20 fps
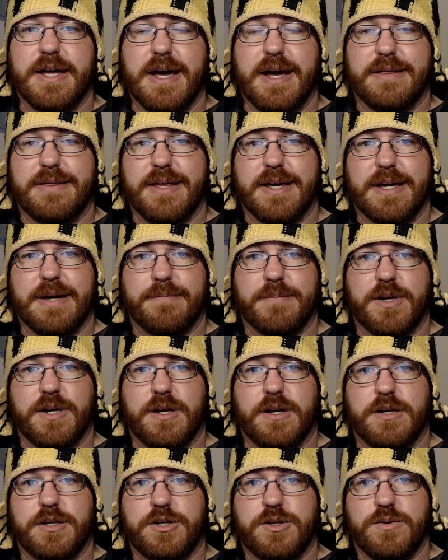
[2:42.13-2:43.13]
I think I'm going
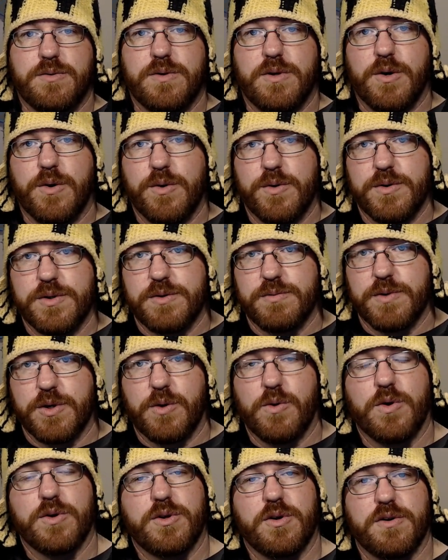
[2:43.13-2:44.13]
to do those,
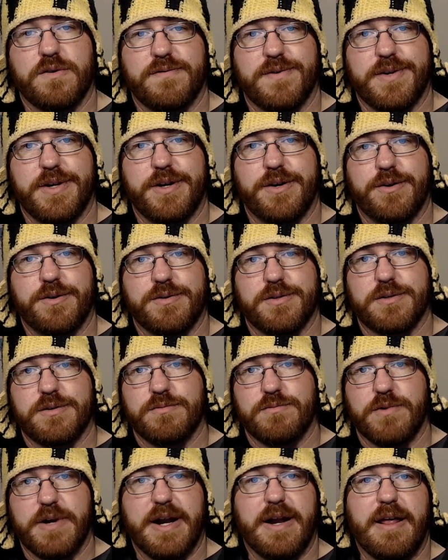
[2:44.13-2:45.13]
record those videos
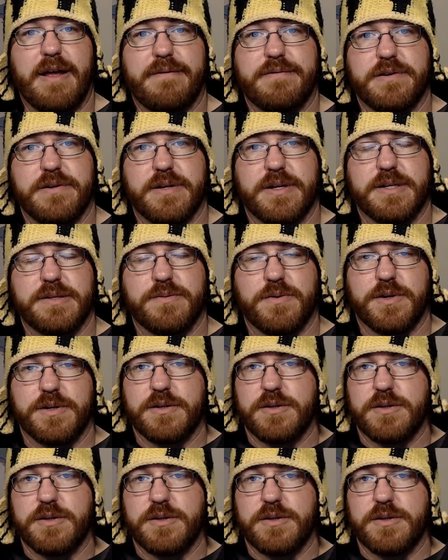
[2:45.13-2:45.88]
right after this one,